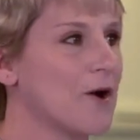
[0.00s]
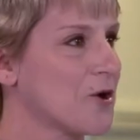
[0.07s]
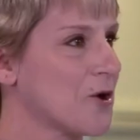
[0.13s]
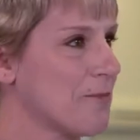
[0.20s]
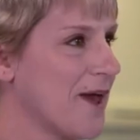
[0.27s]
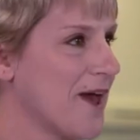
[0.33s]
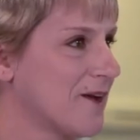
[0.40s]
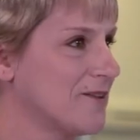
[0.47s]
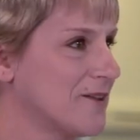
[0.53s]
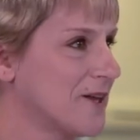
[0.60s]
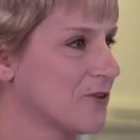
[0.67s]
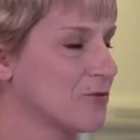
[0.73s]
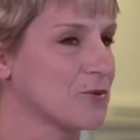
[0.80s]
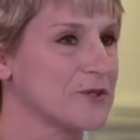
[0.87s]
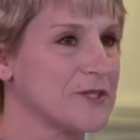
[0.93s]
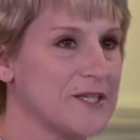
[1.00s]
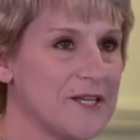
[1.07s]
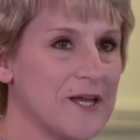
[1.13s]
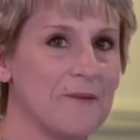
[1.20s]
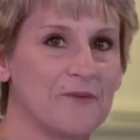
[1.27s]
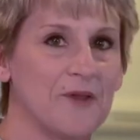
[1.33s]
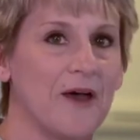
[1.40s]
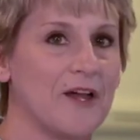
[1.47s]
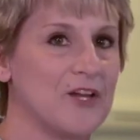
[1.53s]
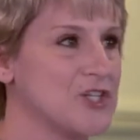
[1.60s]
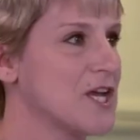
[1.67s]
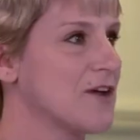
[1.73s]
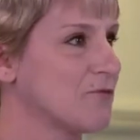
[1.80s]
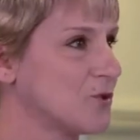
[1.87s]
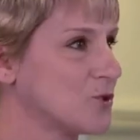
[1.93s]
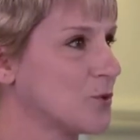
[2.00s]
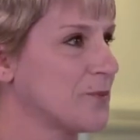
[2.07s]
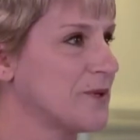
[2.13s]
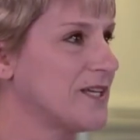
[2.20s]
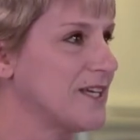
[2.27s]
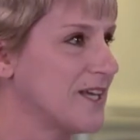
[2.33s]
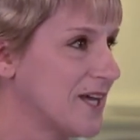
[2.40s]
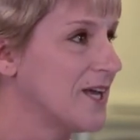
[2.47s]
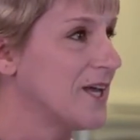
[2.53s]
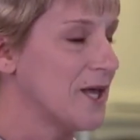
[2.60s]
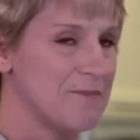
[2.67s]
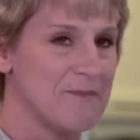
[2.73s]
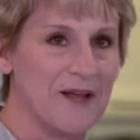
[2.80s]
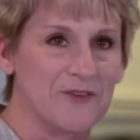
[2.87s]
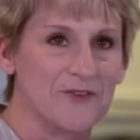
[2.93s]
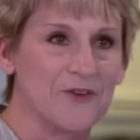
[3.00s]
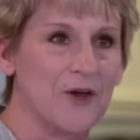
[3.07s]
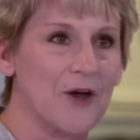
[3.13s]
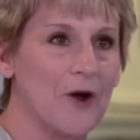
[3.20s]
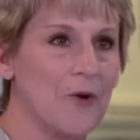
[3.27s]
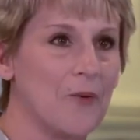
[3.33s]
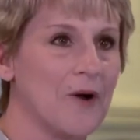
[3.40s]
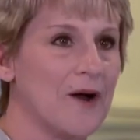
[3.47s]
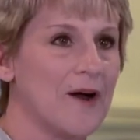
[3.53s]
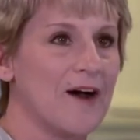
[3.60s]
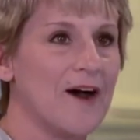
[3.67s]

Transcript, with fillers: on our panel, and as we're leading up to IGF, which will be in Mexico,